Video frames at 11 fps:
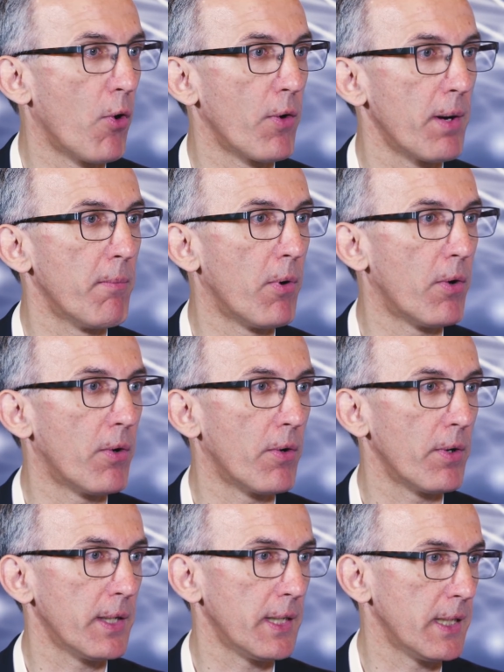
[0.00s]
more and
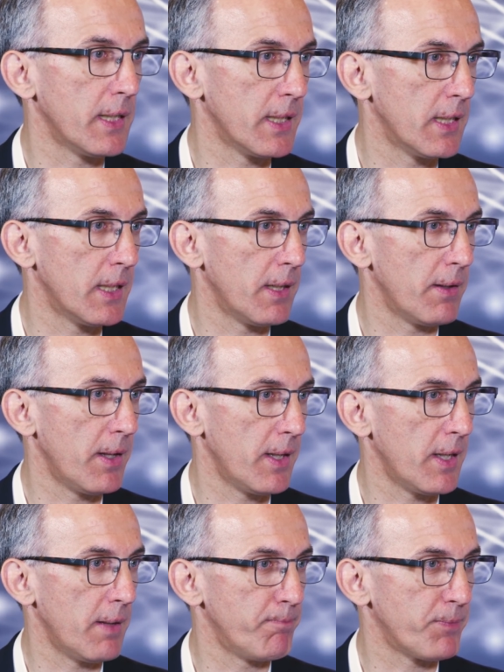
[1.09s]
more in uh,
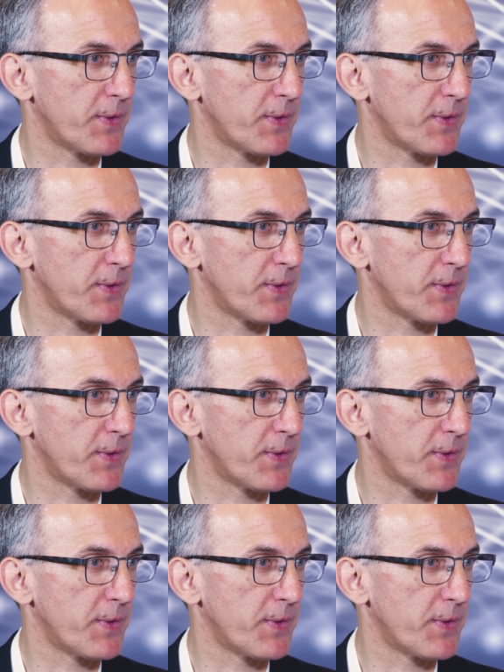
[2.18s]
uh